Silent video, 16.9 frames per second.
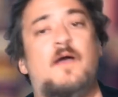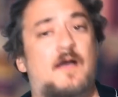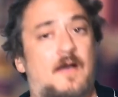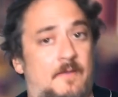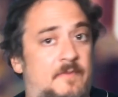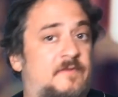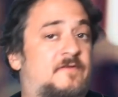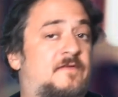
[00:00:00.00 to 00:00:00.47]

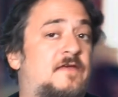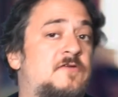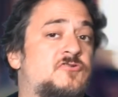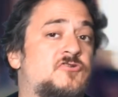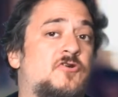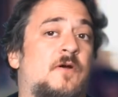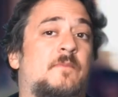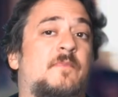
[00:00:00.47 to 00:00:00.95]
I'm a
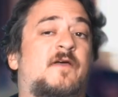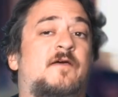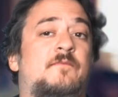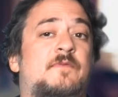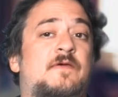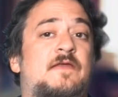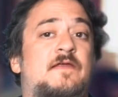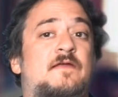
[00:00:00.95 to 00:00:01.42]
teacher, I'm a
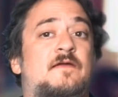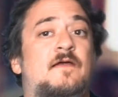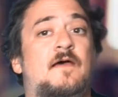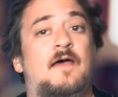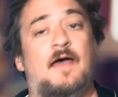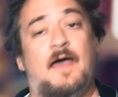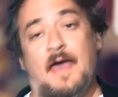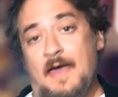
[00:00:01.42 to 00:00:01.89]
comedian,
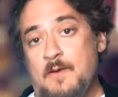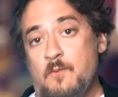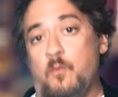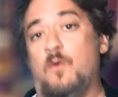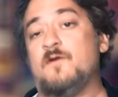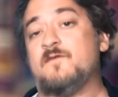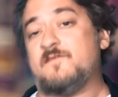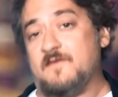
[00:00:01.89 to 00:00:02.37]
and
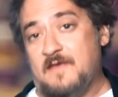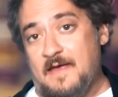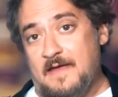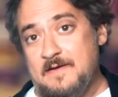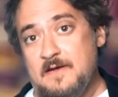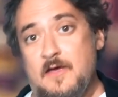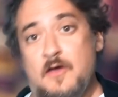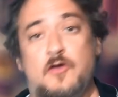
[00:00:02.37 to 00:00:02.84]
once
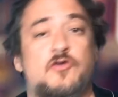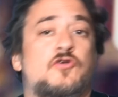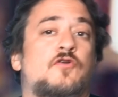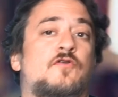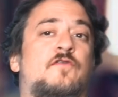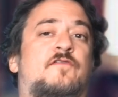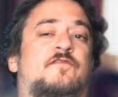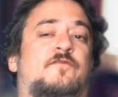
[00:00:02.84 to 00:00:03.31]
again,
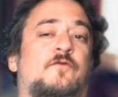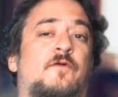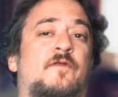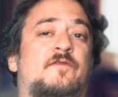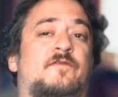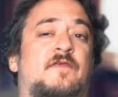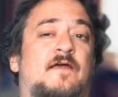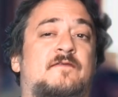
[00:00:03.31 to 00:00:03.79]
you're the
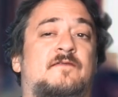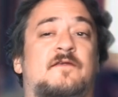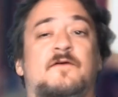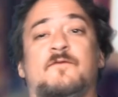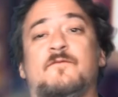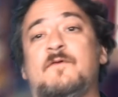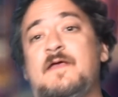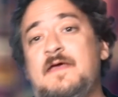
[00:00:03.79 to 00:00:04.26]
student that
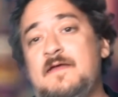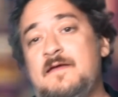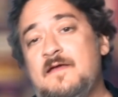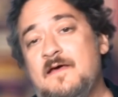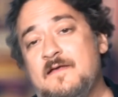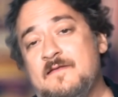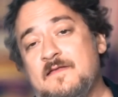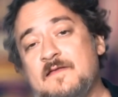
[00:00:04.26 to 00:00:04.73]
didn't read,
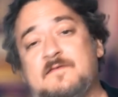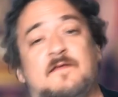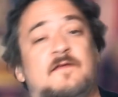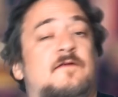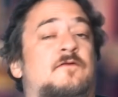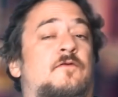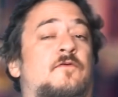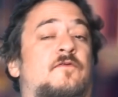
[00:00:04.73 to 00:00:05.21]
that
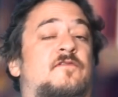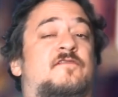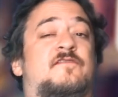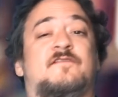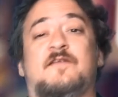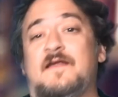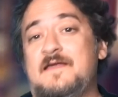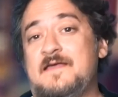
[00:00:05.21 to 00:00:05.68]
didn't do the
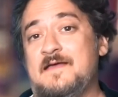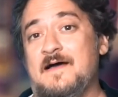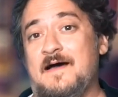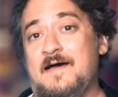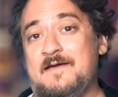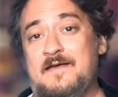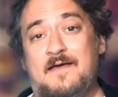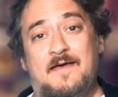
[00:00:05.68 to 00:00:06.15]
study
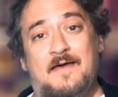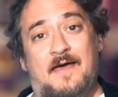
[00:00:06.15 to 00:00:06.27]
guide,